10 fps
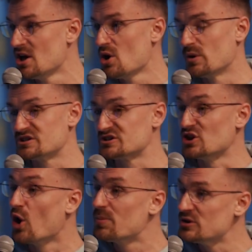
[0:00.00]
which is an
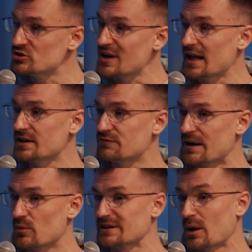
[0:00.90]
open neutrality
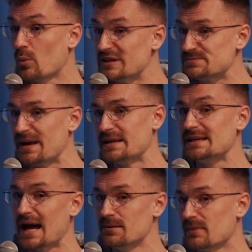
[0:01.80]
framework that we spent
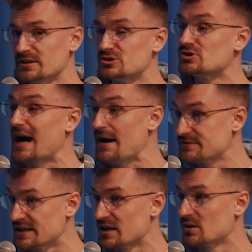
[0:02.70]
9 months
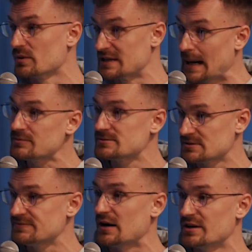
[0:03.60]
drafting with the Optimism
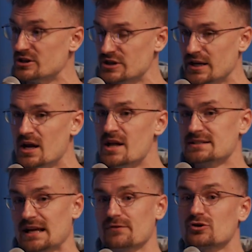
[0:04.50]
Foundation to
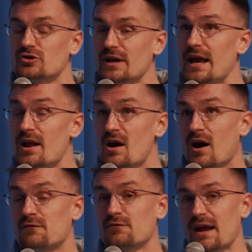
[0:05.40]
kind of create
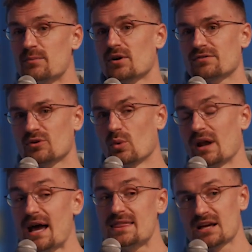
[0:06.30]
a framework for what
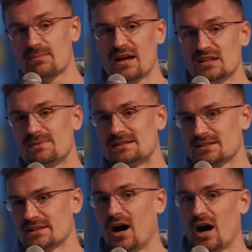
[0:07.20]
I think about as
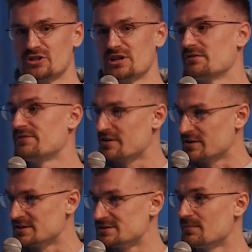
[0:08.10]
basically on-chain
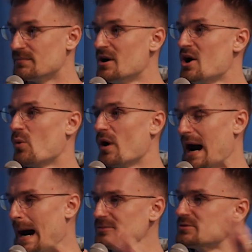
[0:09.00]
federalism, where
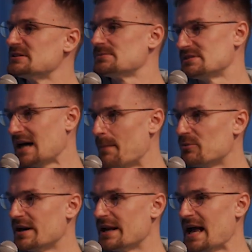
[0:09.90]
Optimism is
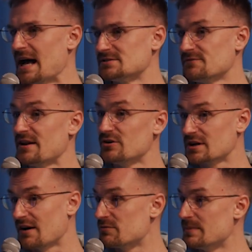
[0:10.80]
operating as a federal
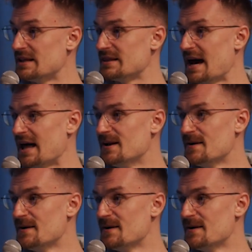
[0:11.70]
government that